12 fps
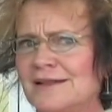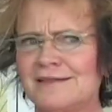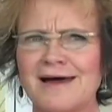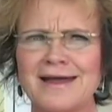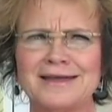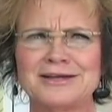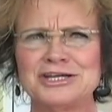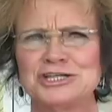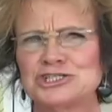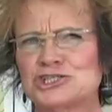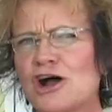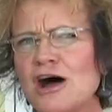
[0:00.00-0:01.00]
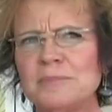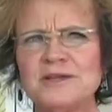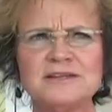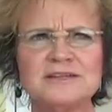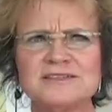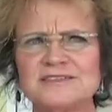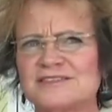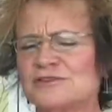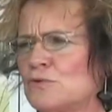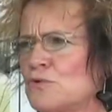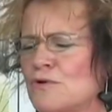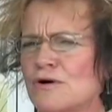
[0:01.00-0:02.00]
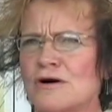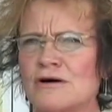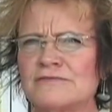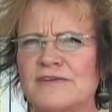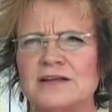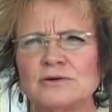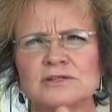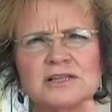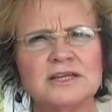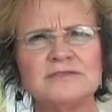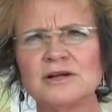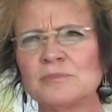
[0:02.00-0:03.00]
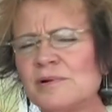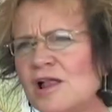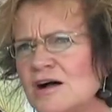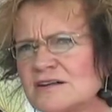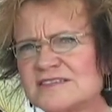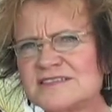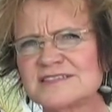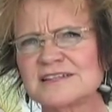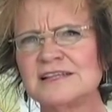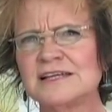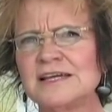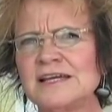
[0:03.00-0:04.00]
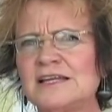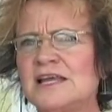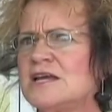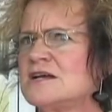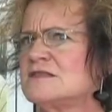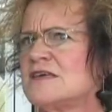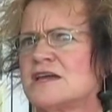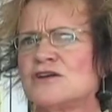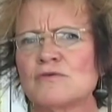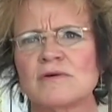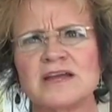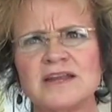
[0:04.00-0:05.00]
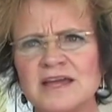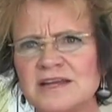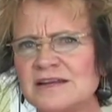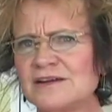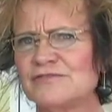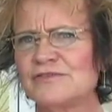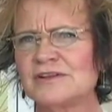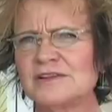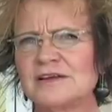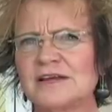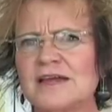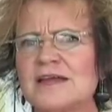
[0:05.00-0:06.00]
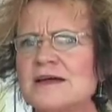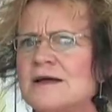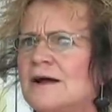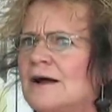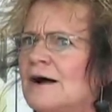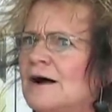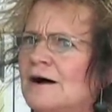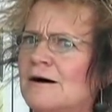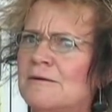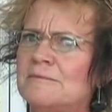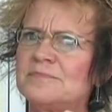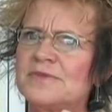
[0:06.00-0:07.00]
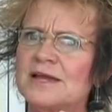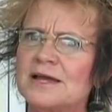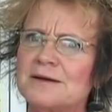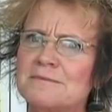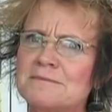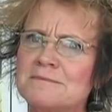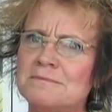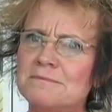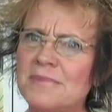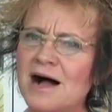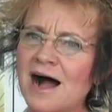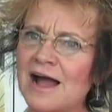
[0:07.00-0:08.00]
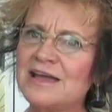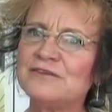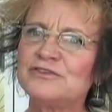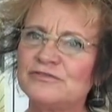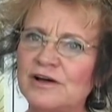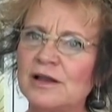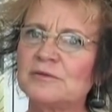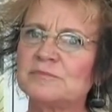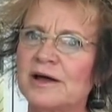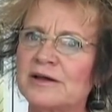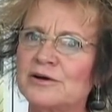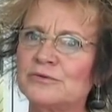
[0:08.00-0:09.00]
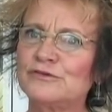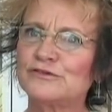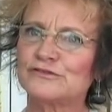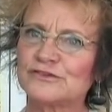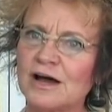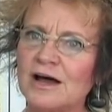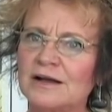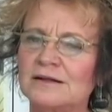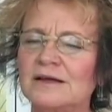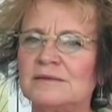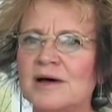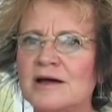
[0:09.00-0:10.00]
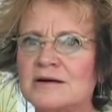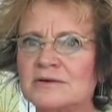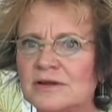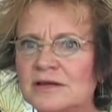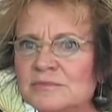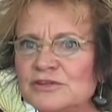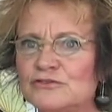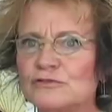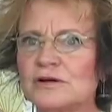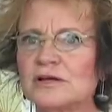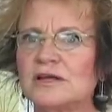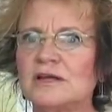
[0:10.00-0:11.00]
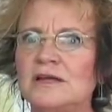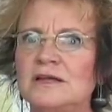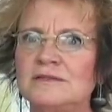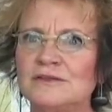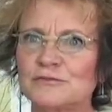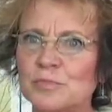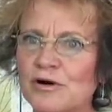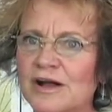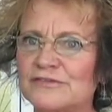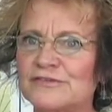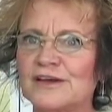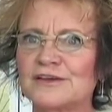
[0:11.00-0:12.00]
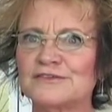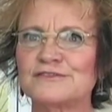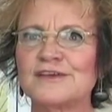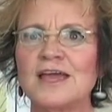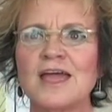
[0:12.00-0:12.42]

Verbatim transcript: like choppiness or they don't clean their blocks as clean. They gradate differently. Um, I have developed my own style and my own imagery in this process